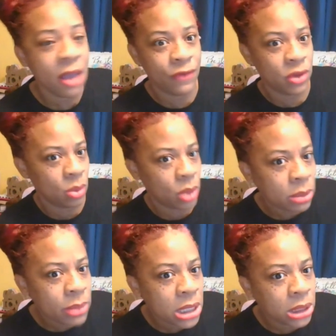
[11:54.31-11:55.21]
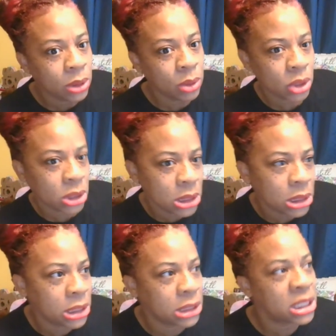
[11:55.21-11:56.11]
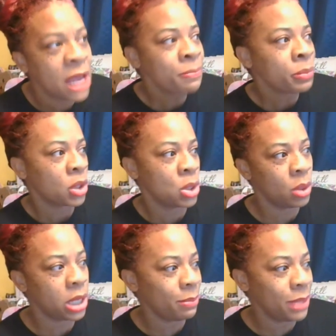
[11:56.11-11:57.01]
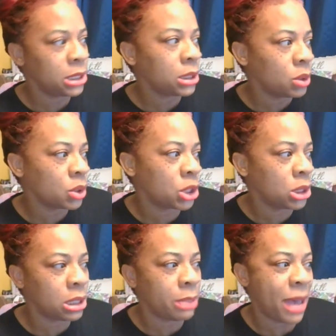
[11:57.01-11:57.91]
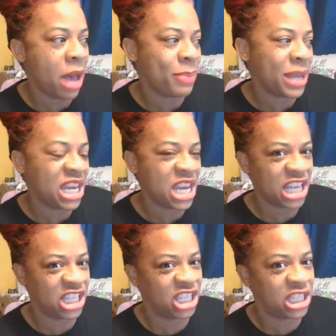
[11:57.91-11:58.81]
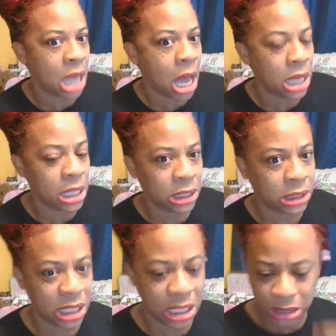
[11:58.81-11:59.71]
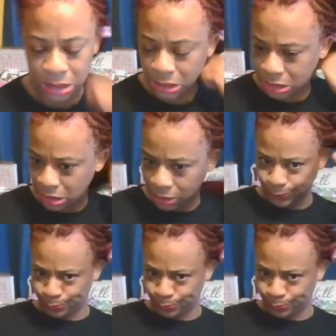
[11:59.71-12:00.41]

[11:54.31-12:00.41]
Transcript: If you want to be a delusionalist, you can be delusional about being an exotic dancer.